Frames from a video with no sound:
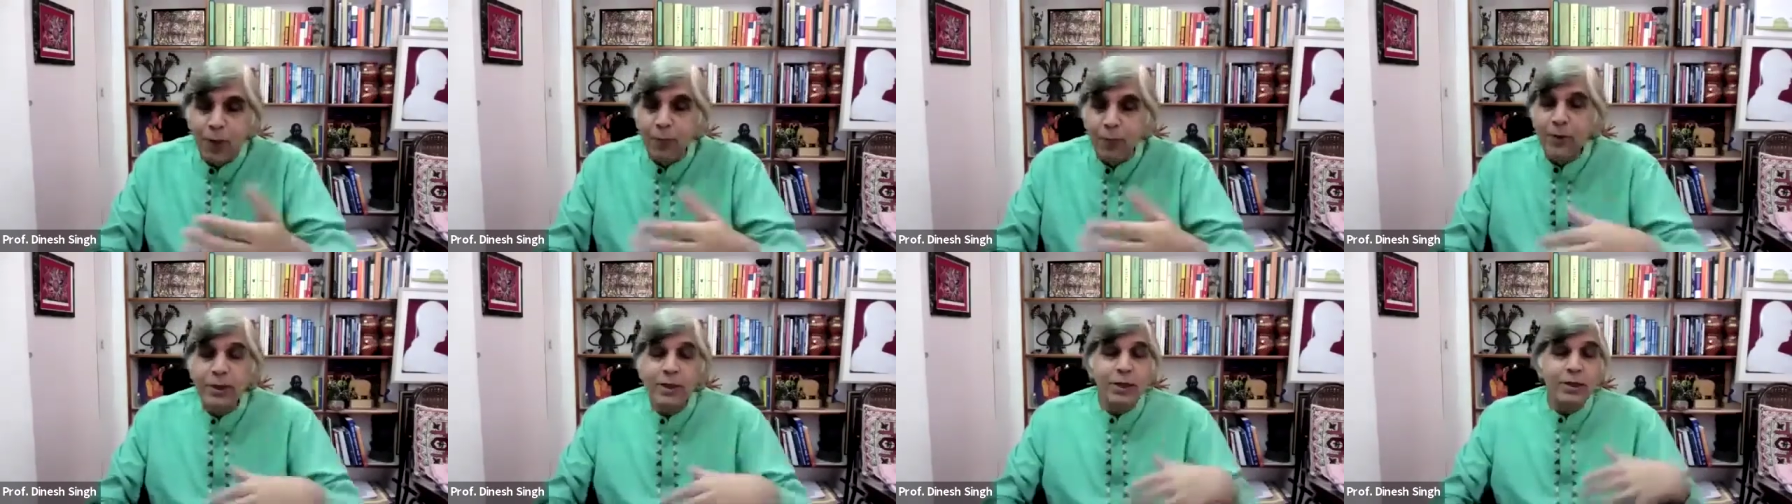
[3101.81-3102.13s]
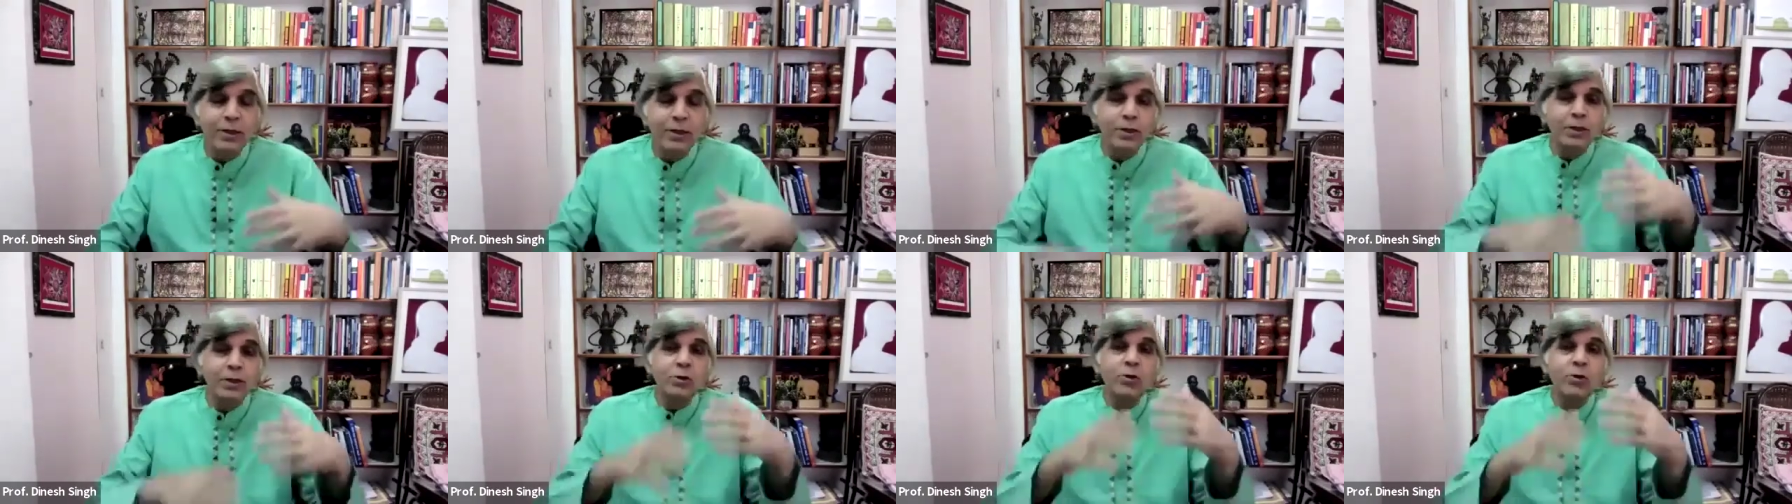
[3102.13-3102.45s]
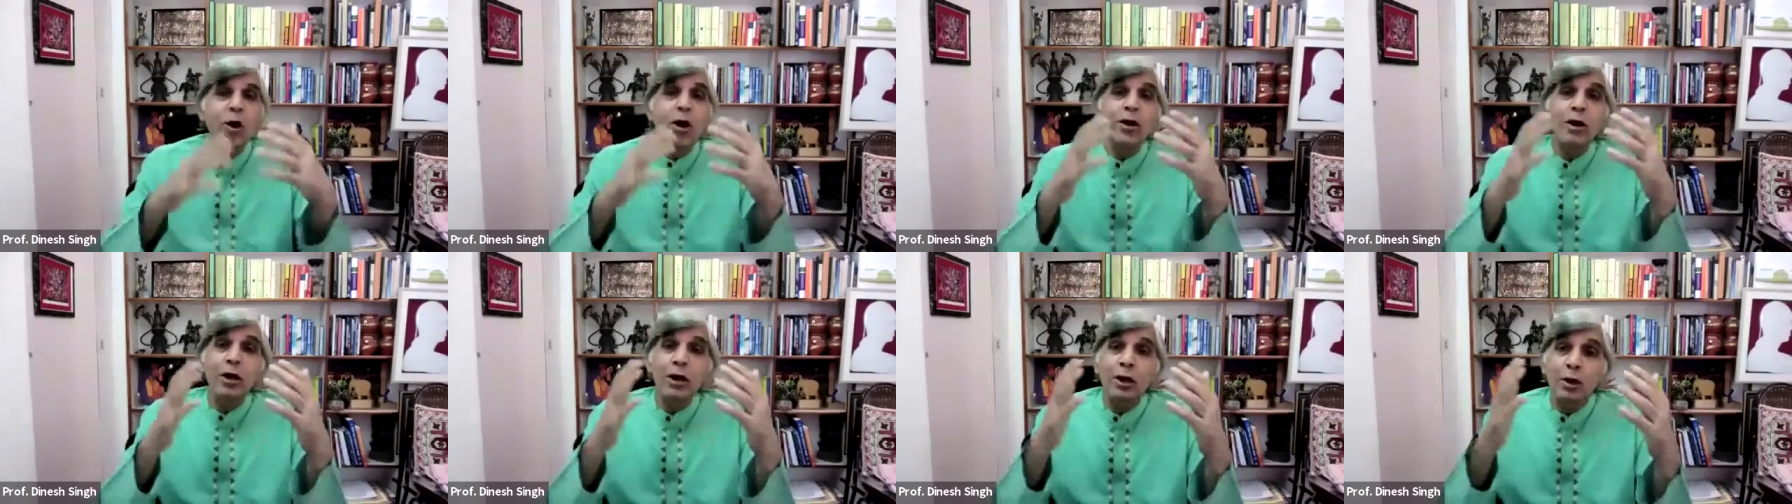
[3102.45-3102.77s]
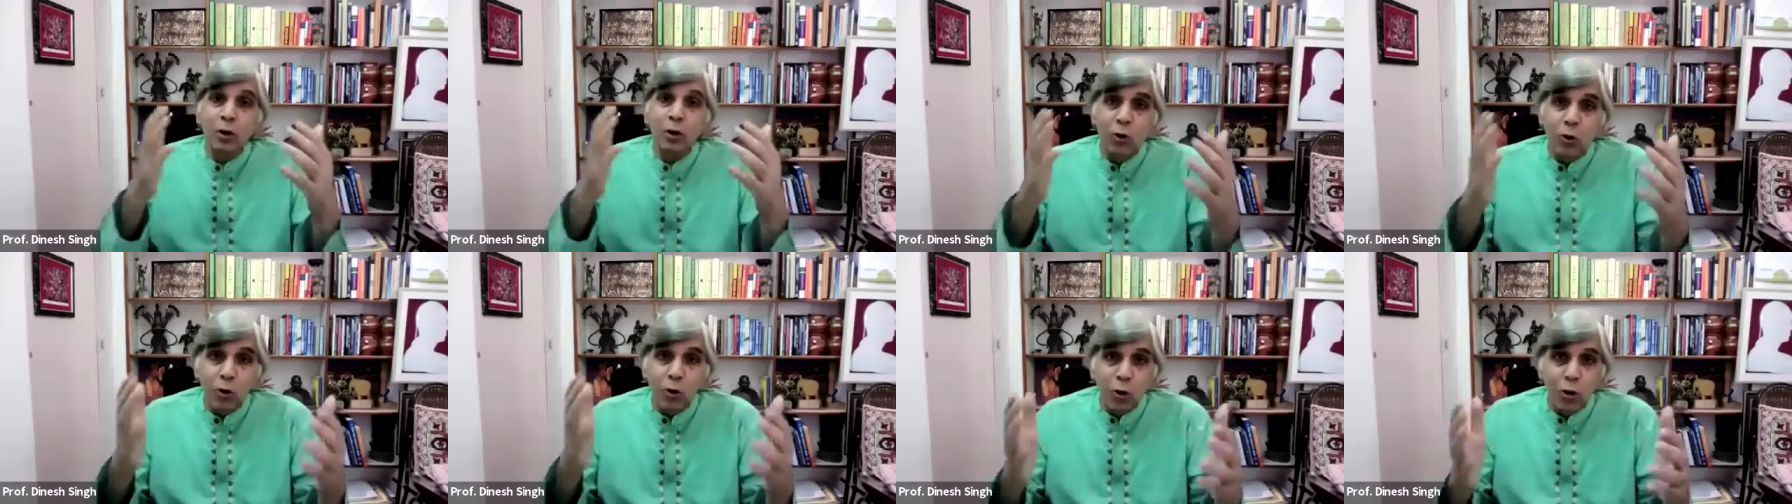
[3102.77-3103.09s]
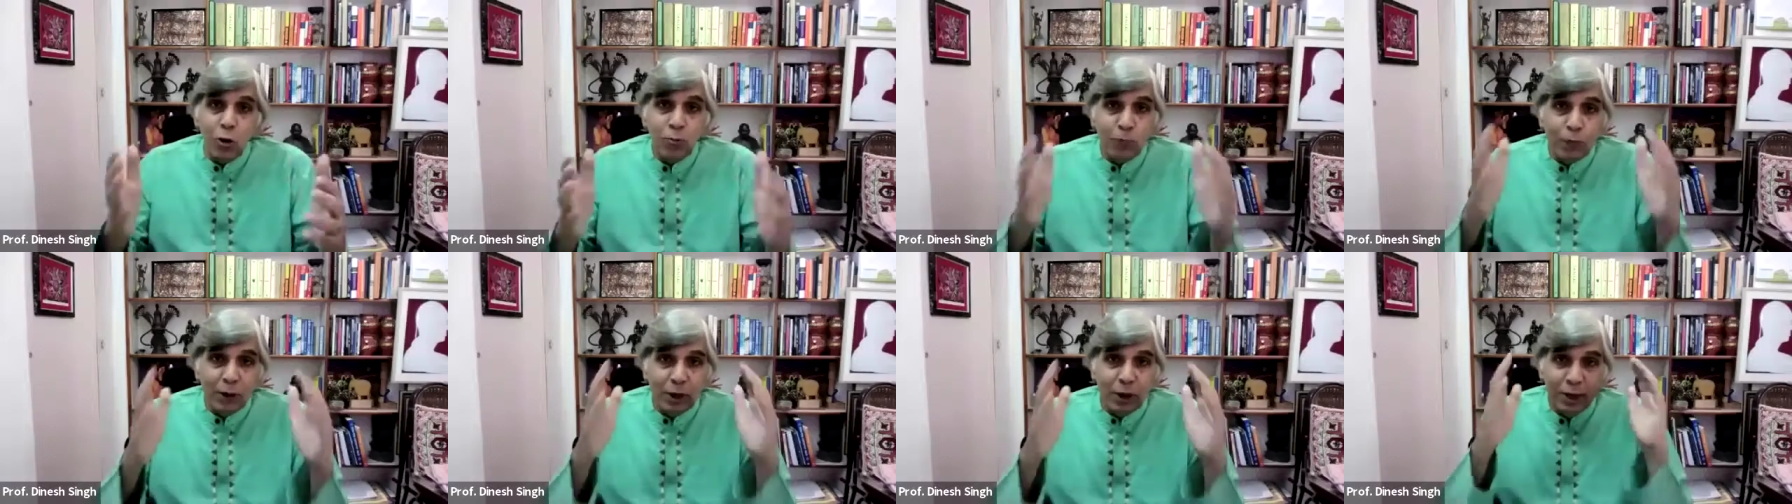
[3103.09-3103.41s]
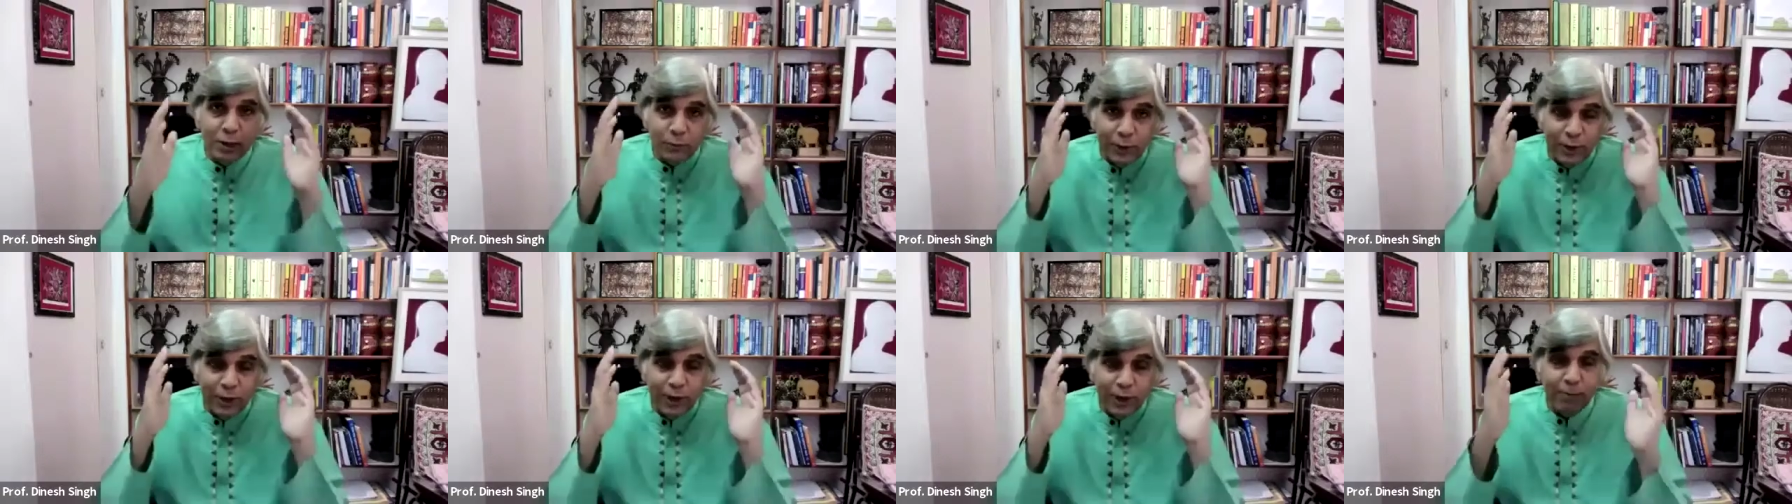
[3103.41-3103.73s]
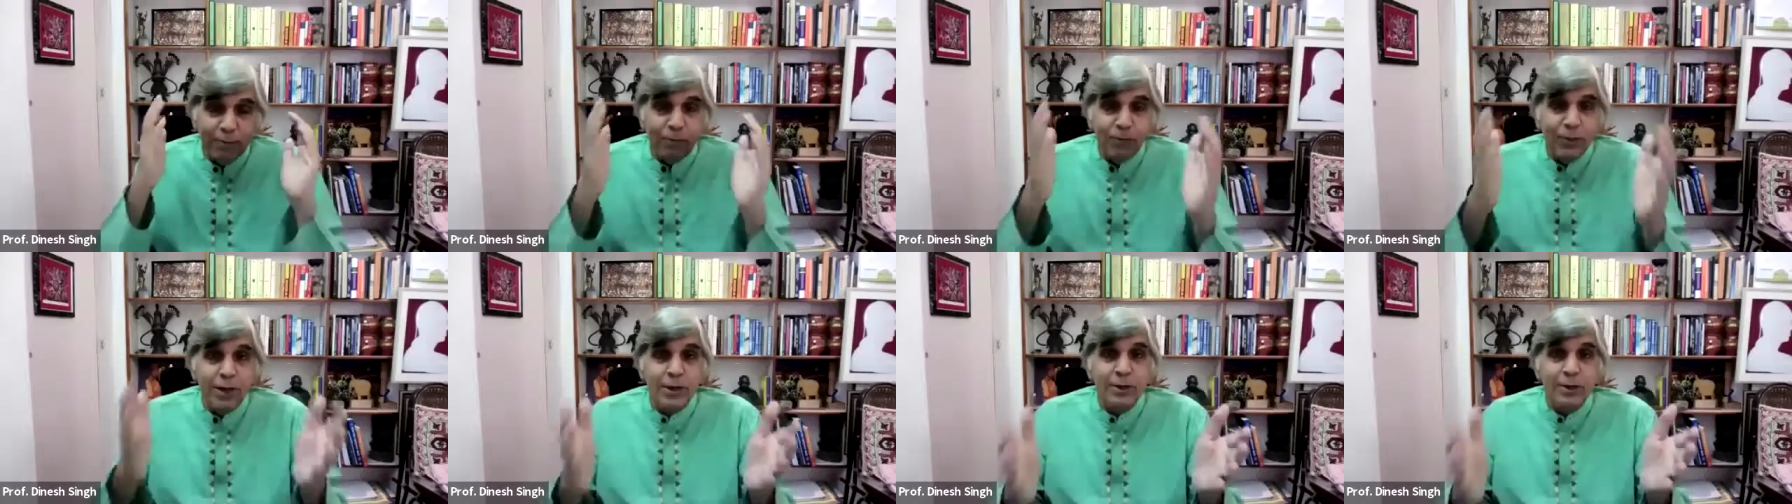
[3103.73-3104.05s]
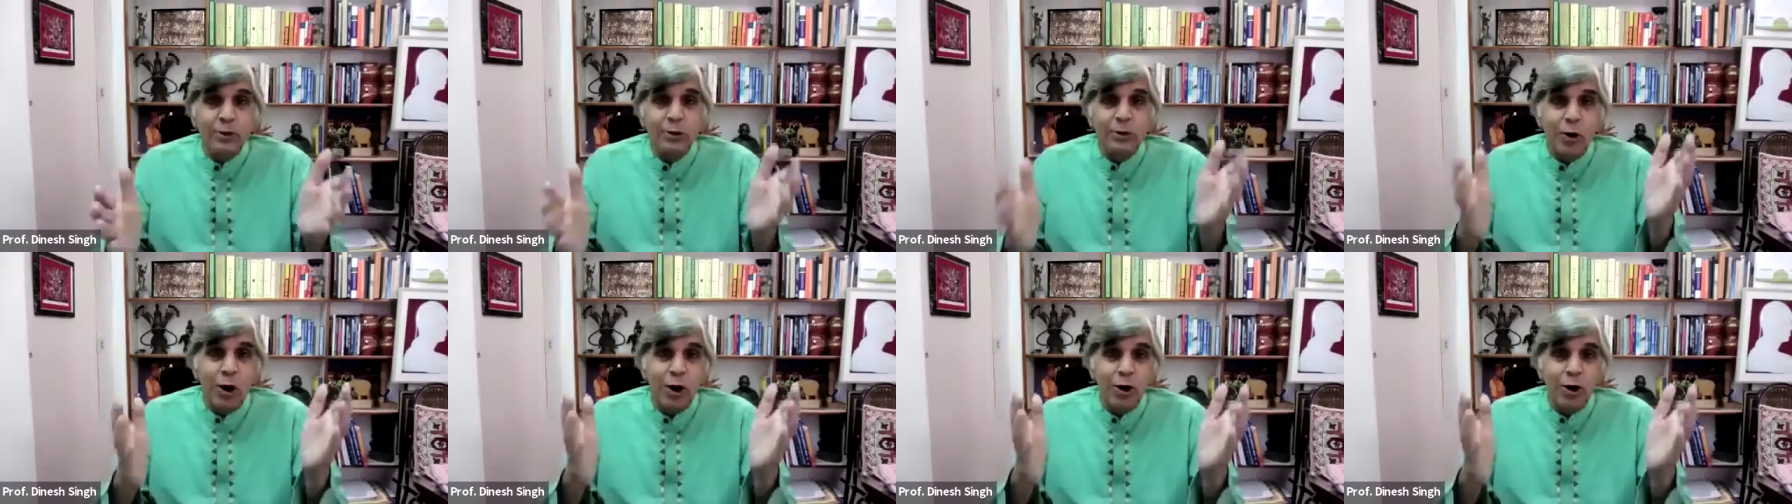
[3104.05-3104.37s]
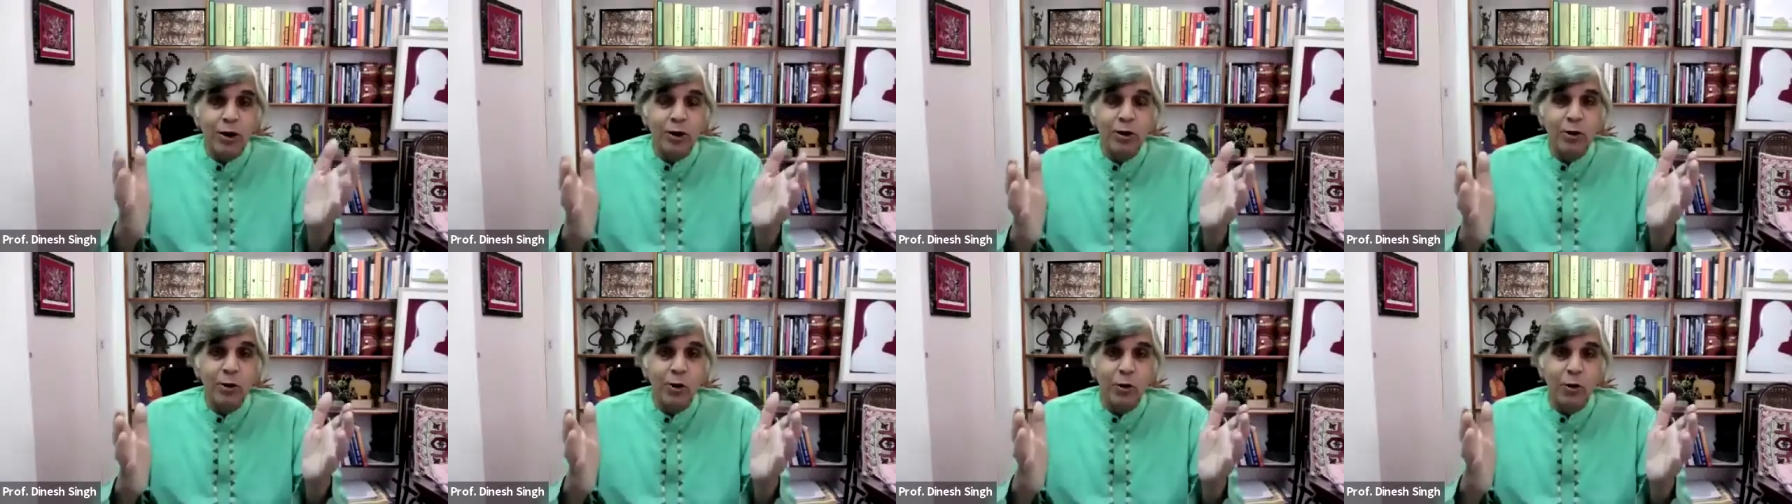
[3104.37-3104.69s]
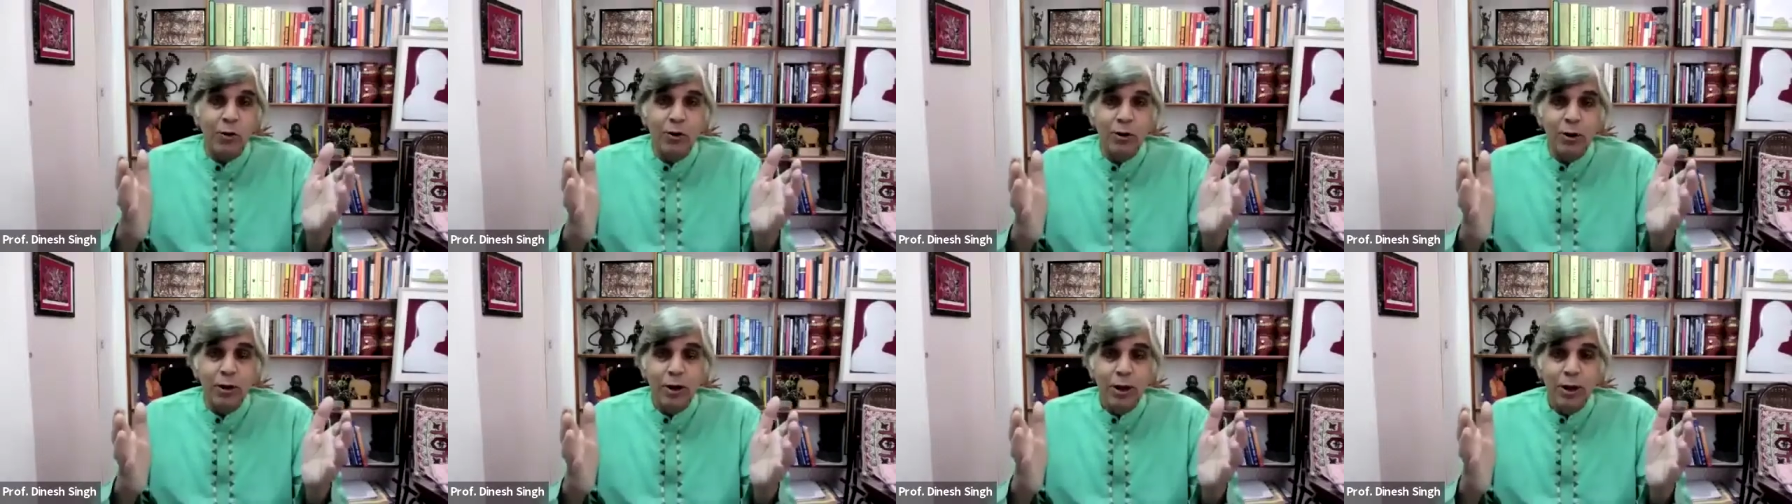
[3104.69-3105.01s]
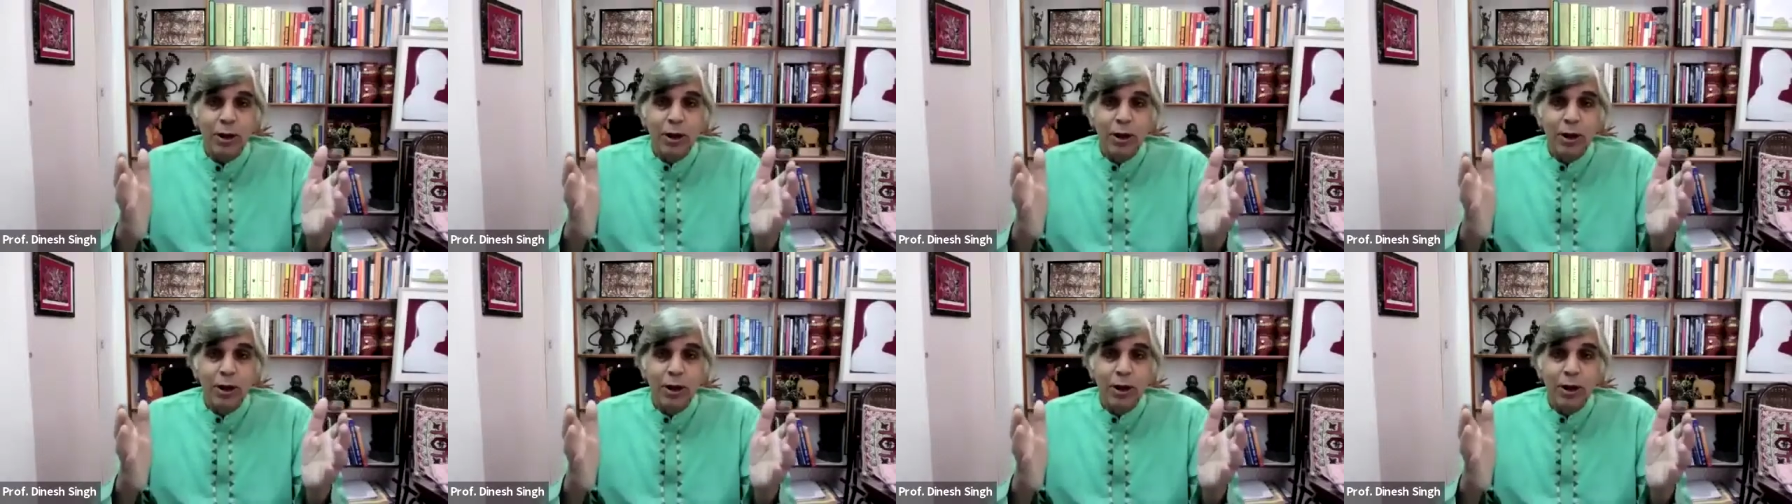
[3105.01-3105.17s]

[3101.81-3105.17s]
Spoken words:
I mean, this is not a cure. Please believe me, it's not a cure.